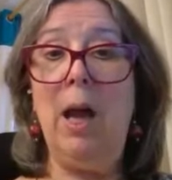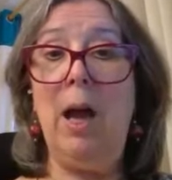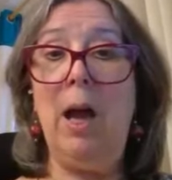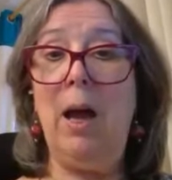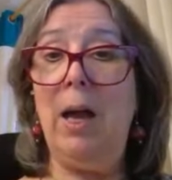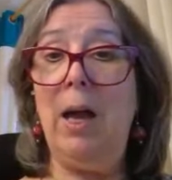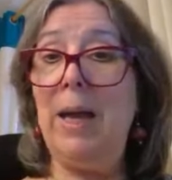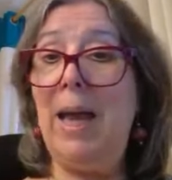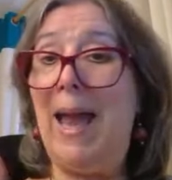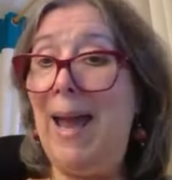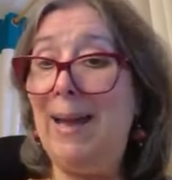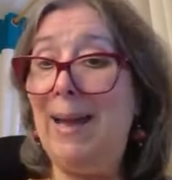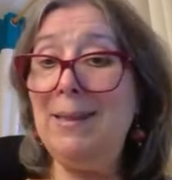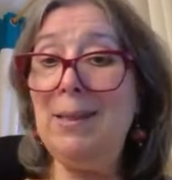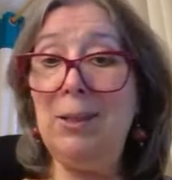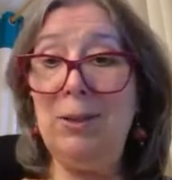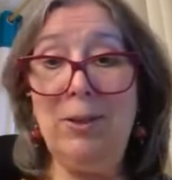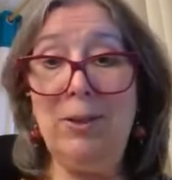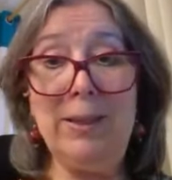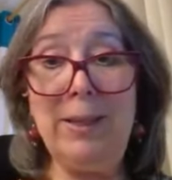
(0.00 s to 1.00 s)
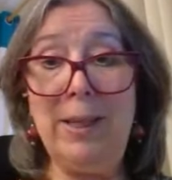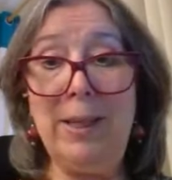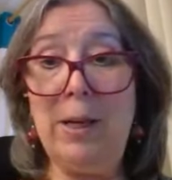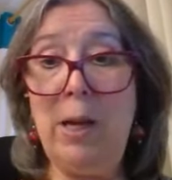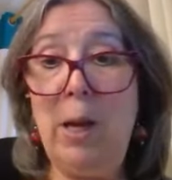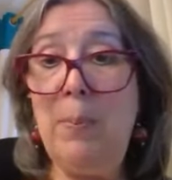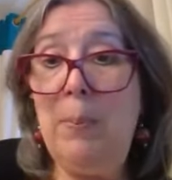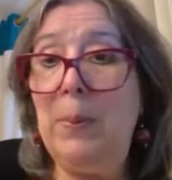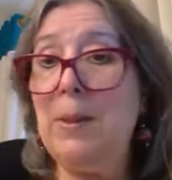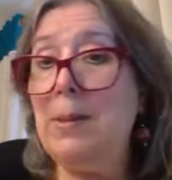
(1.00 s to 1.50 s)
I had to look that
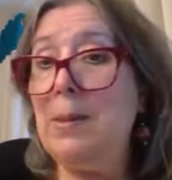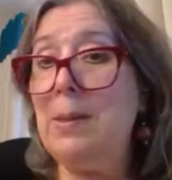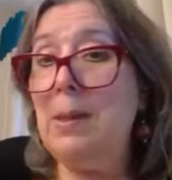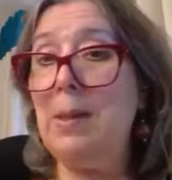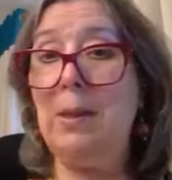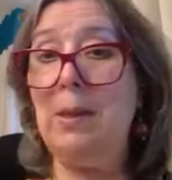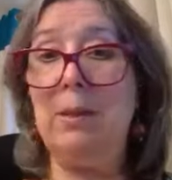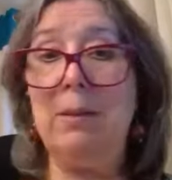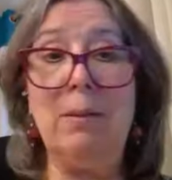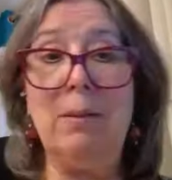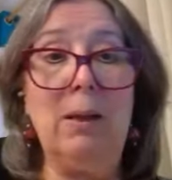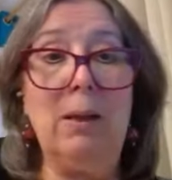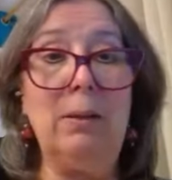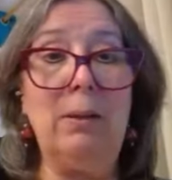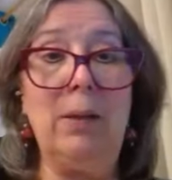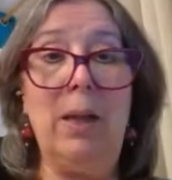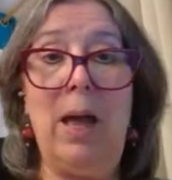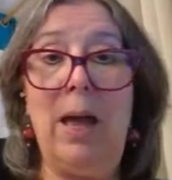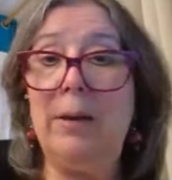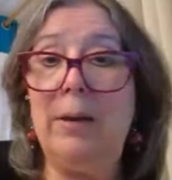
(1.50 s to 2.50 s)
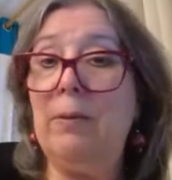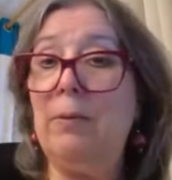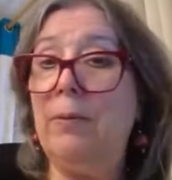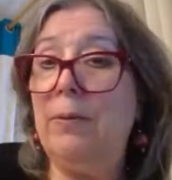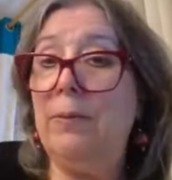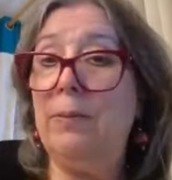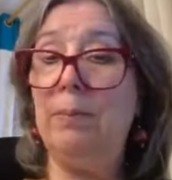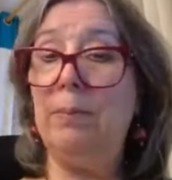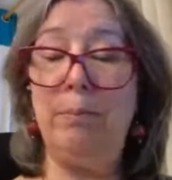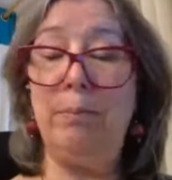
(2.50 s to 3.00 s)
up. It's in a lot
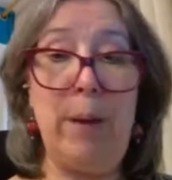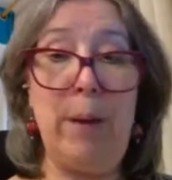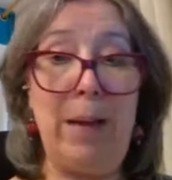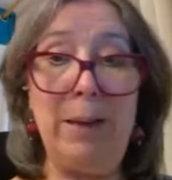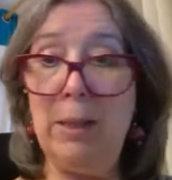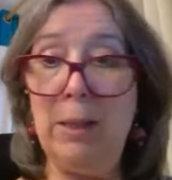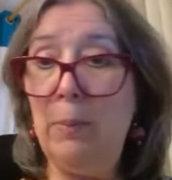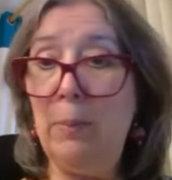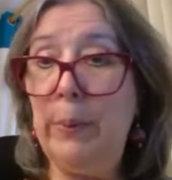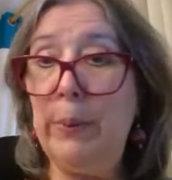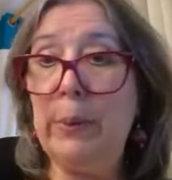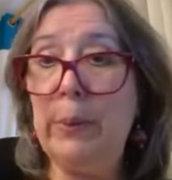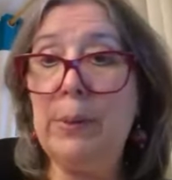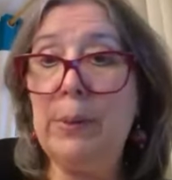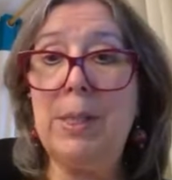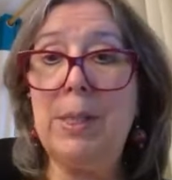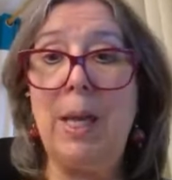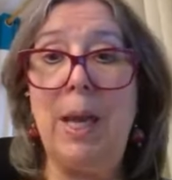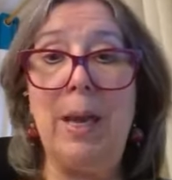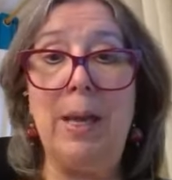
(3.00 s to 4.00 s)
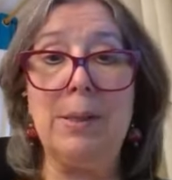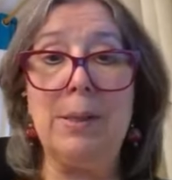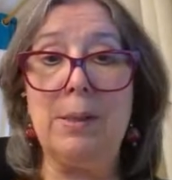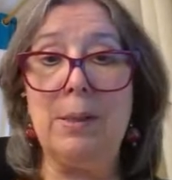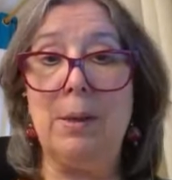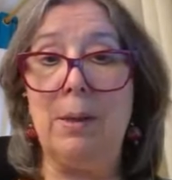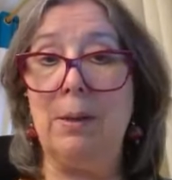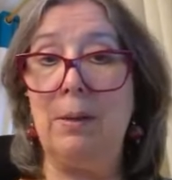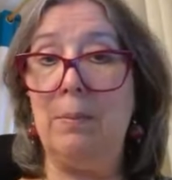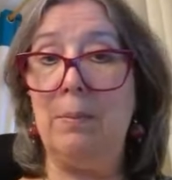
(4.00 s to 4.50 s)
of botany books as
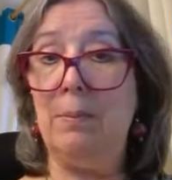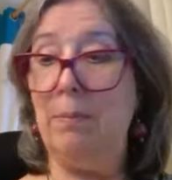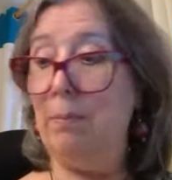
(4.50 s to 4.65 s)
a